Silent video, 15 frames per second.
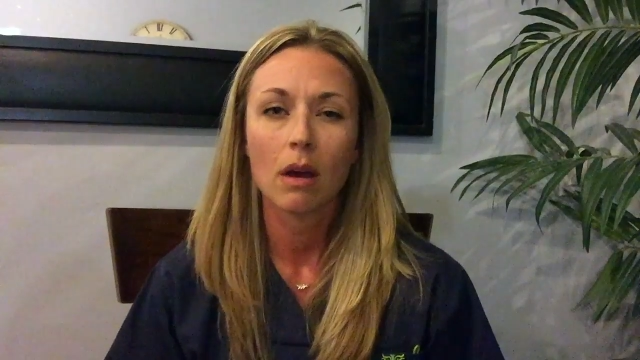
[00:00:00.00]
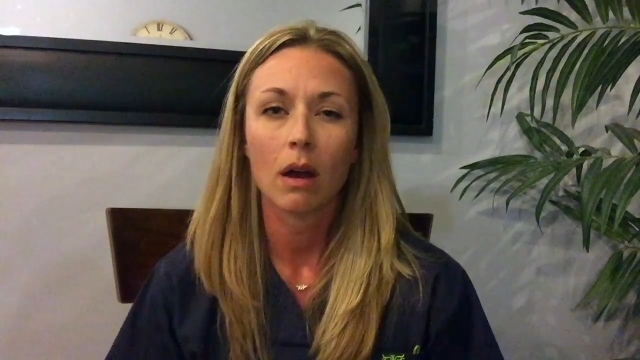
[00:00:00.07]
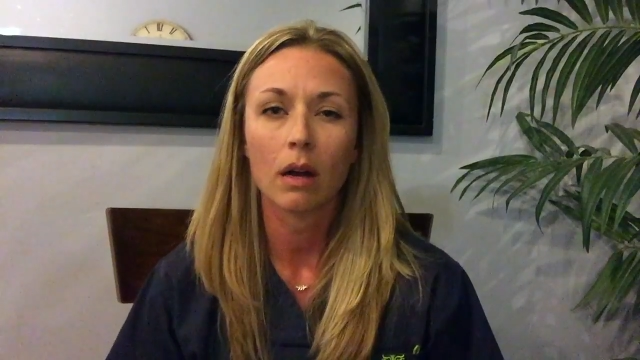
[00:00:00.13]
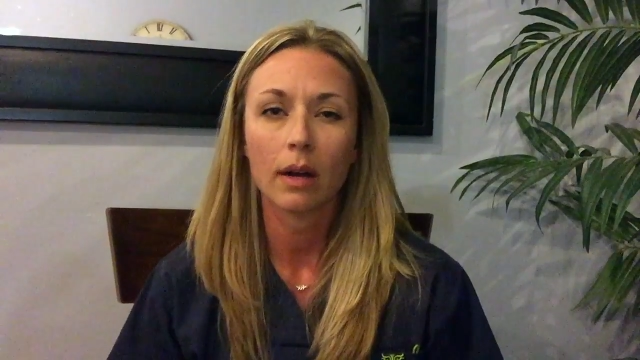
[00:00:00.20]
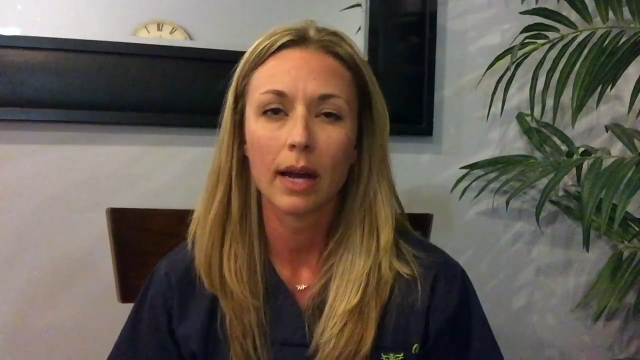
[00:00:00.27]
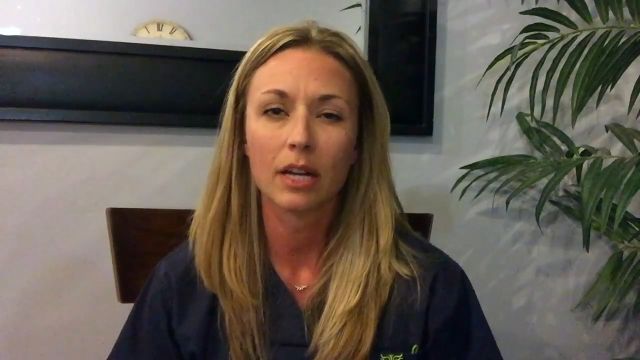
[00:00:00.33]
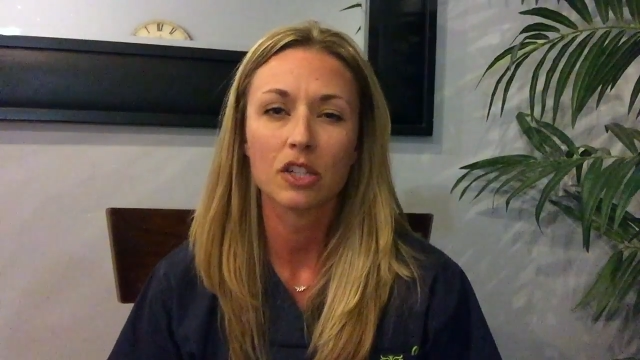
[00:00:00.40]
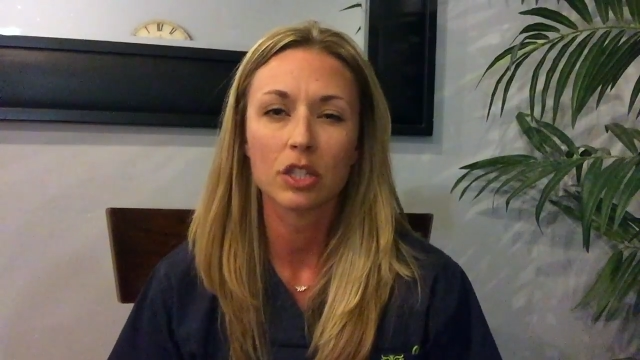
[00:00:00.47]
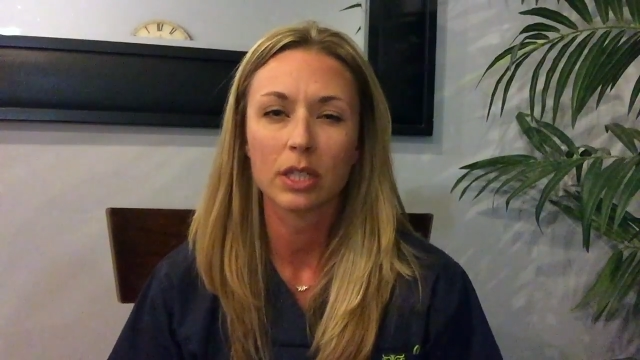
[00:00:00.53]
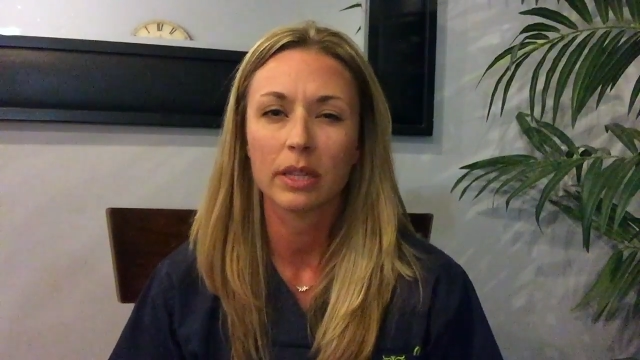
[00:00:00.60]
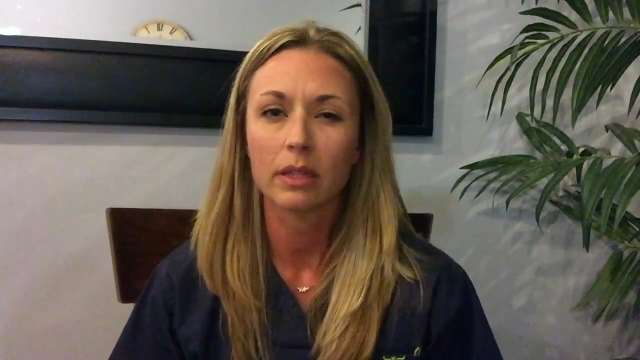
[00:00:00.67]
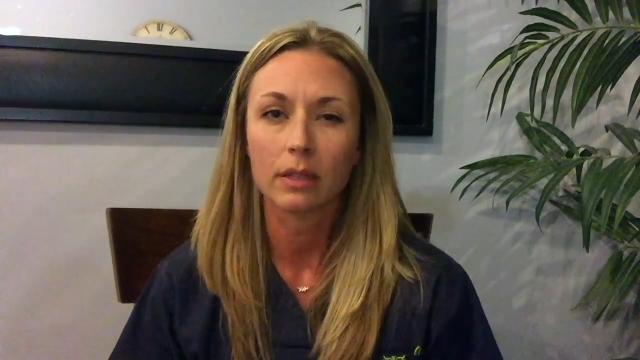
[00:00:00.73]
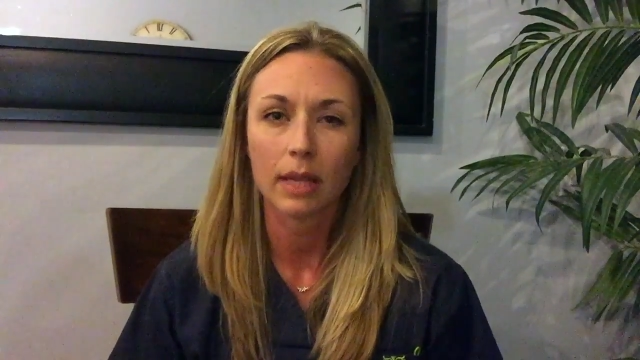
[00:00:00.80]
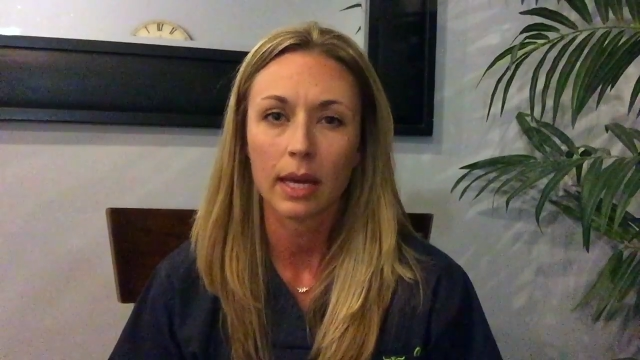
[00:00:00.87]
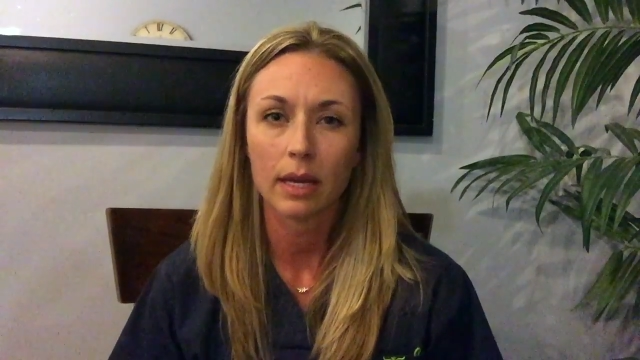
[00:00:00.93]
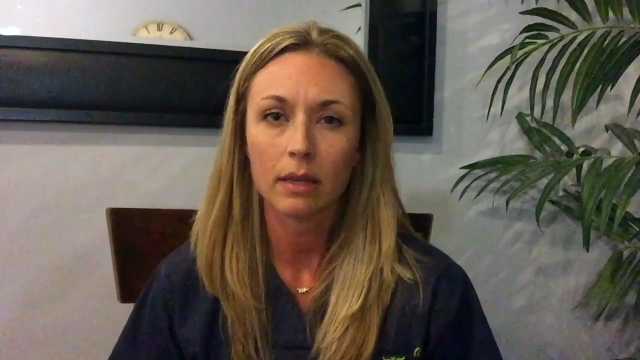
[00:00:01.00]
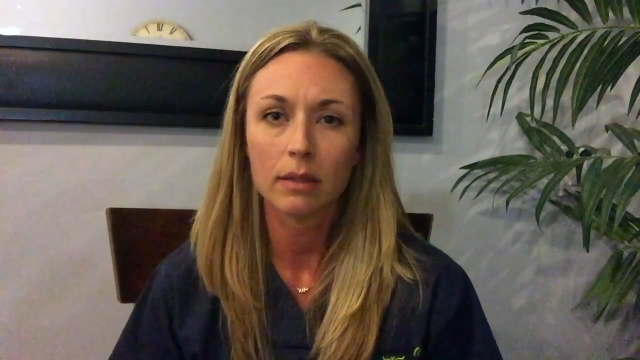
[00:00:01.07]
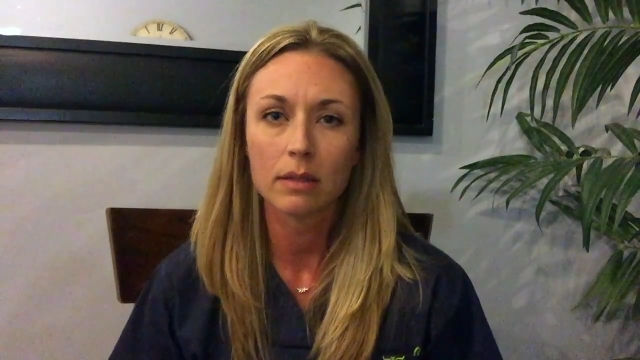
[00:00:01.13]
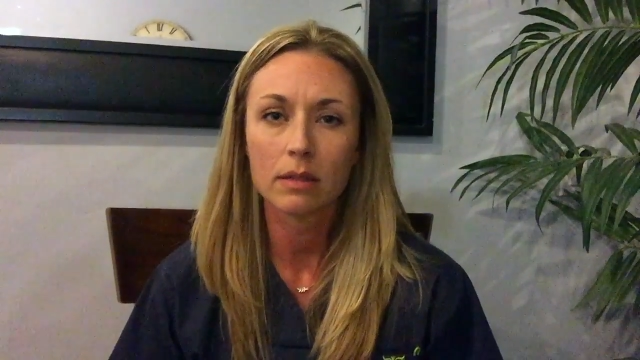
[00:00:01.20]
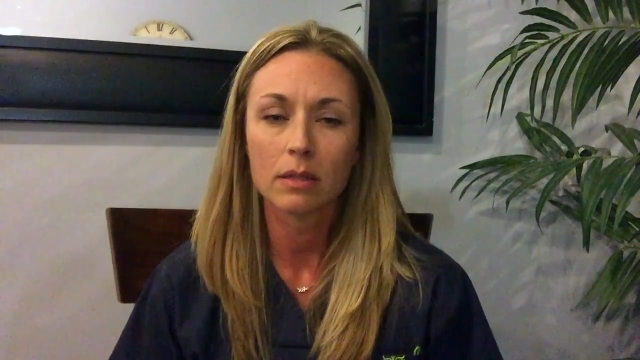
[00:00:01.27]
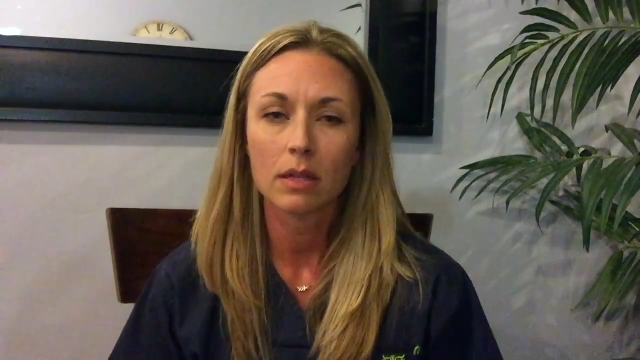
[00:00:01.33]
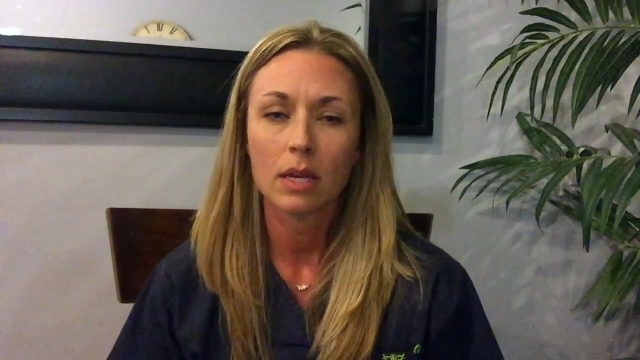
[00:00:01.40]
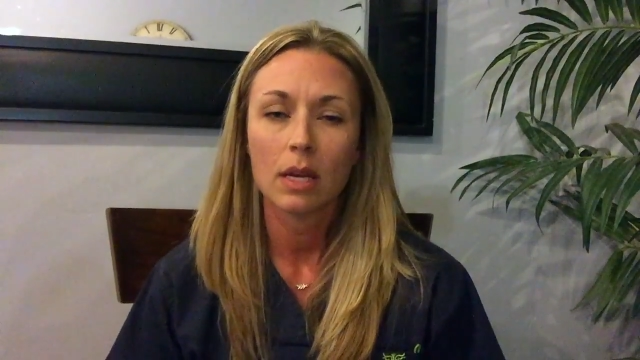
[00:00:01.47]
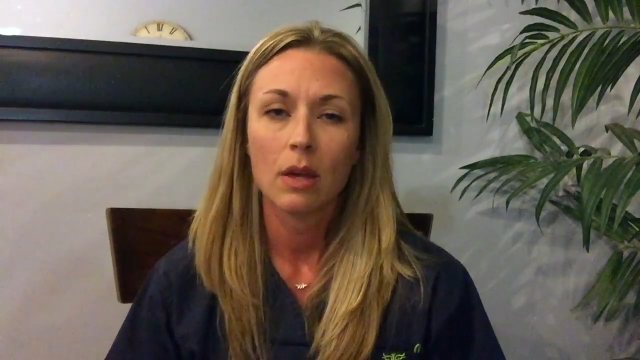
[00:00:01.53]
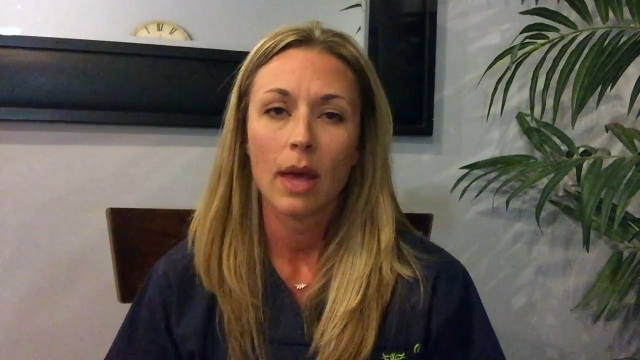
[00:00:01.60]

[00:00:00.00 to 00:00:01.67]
are actually in the legs.